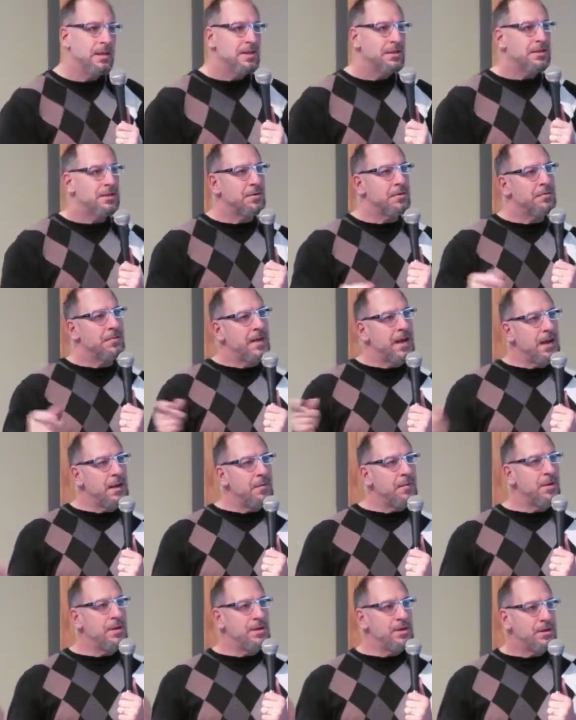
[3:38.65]
so they
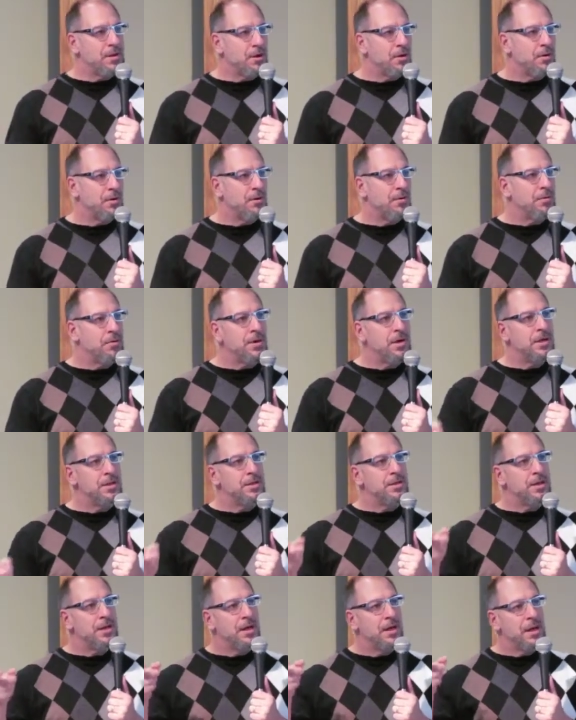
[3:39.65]
would know
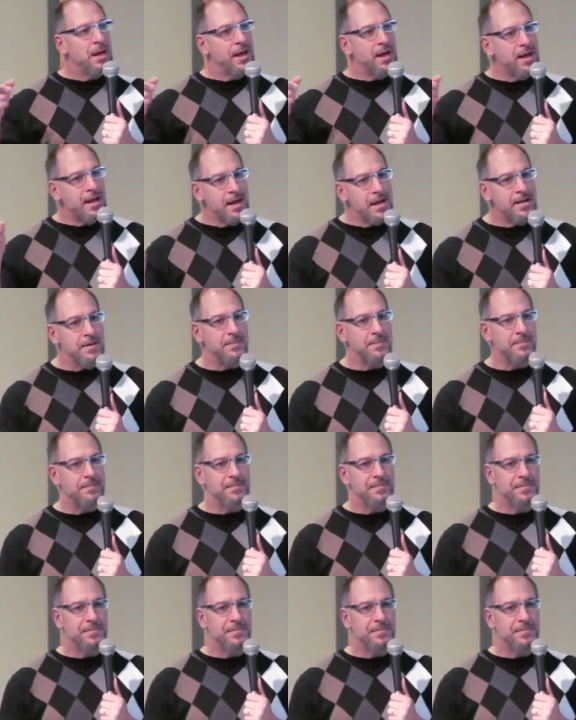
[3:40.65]
Him.